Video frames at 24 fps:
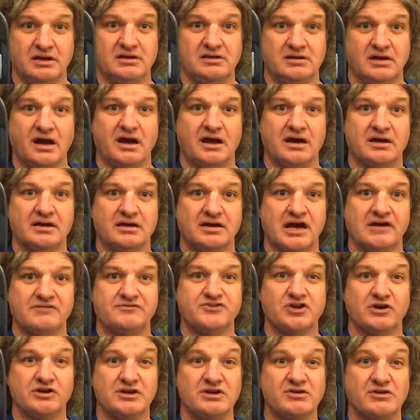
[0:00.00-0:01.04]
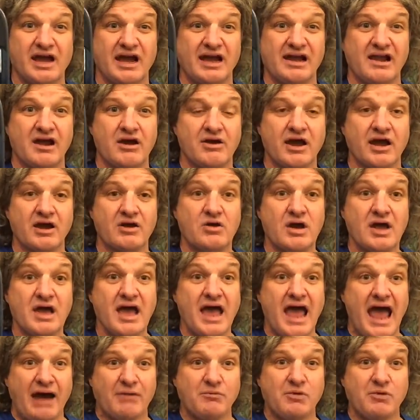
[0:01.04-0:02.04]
gov.uk logo, and